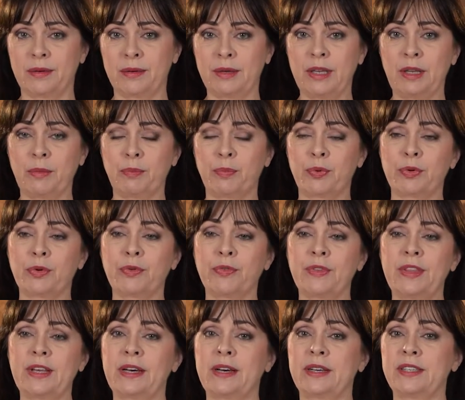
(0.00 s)
improve
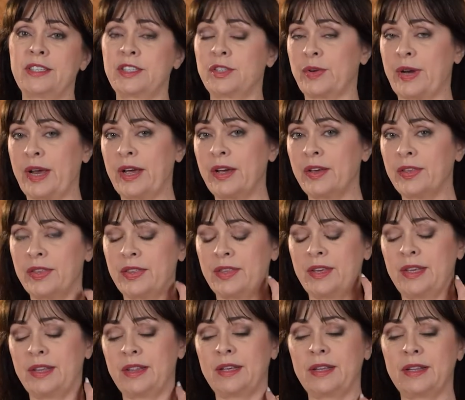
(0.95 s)
the strength
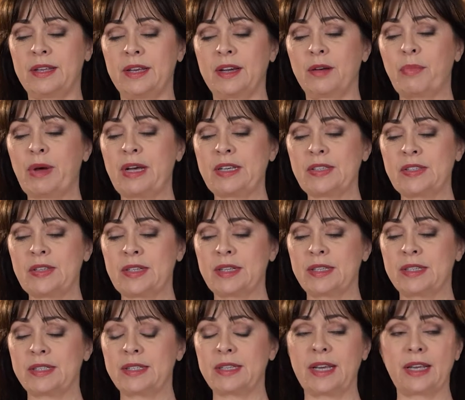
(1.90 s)
in the neck
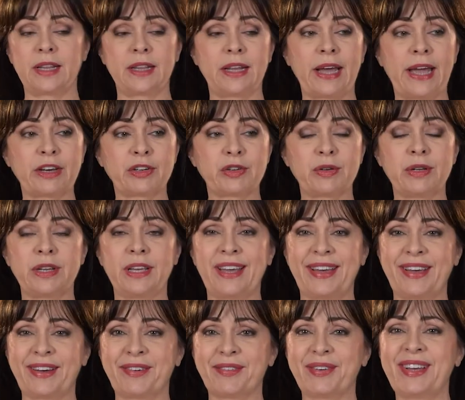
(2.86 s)
muscles, and I actually
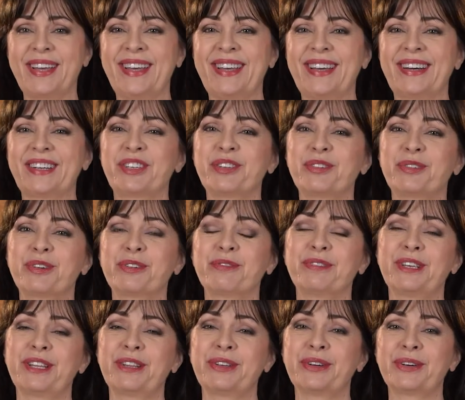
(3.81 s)
have a short
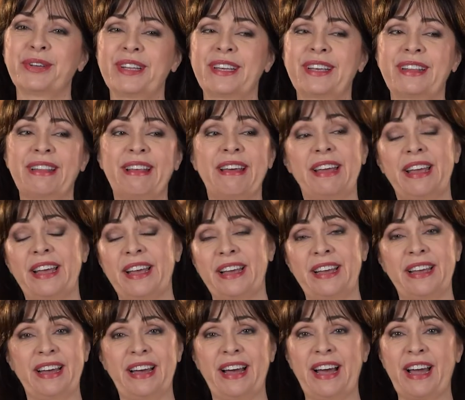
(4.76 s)
video that
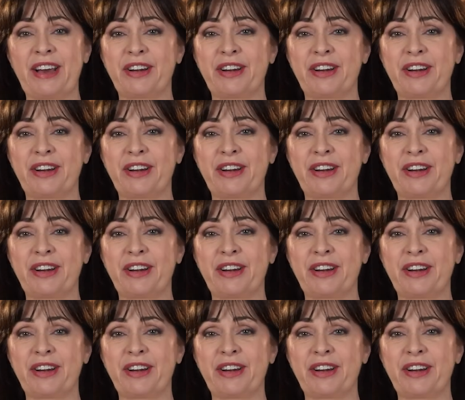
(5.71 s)
I